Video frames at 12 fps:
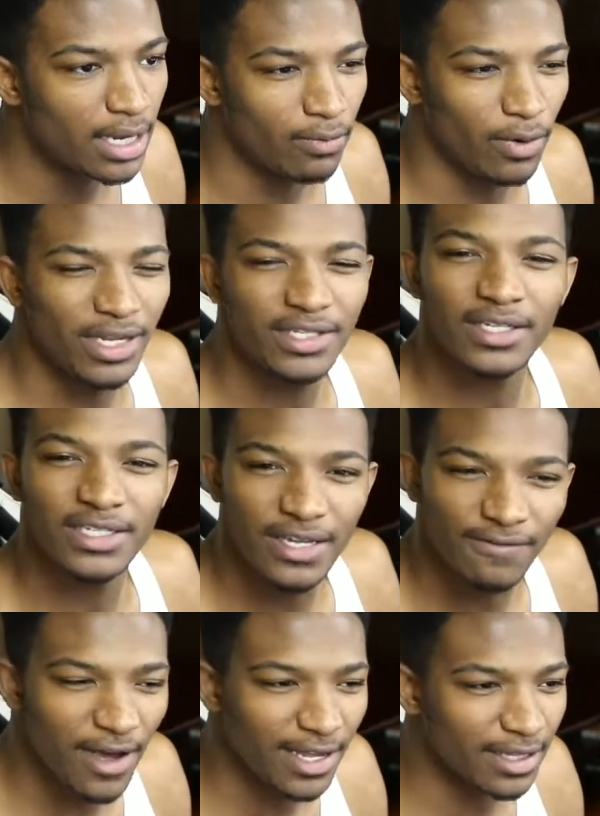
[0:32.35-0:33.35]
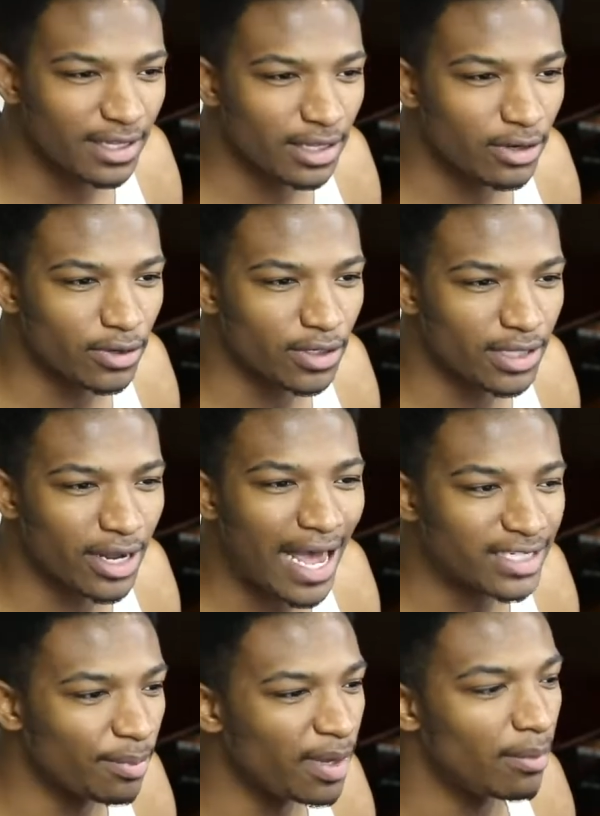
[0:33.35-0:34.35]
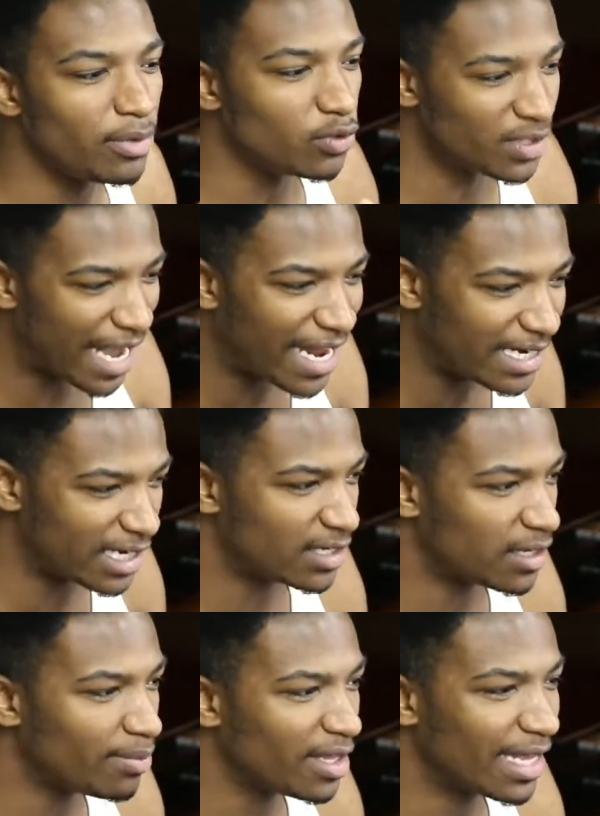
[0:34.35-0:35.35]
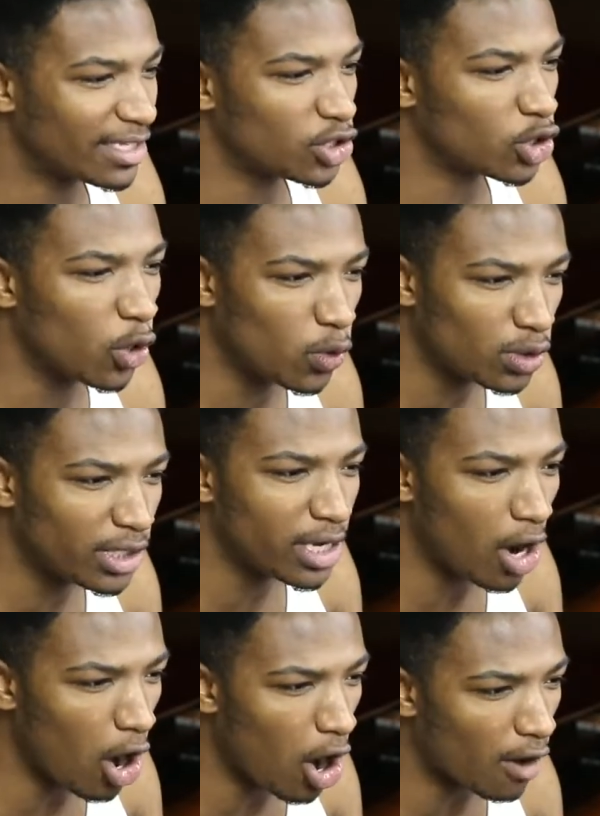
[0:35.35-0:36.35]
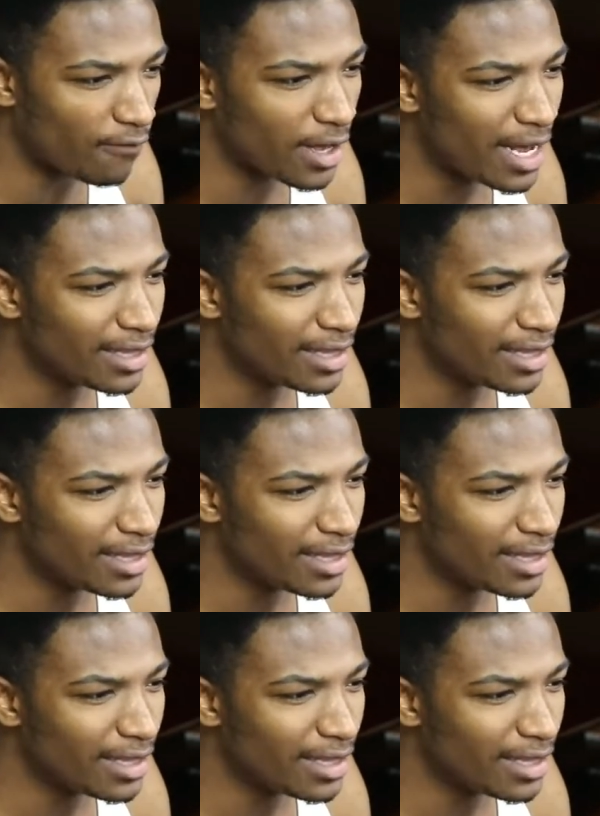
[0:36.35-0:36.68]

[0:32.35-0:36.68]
when it's a defect, there, there has to be a mutation, something that's totally off,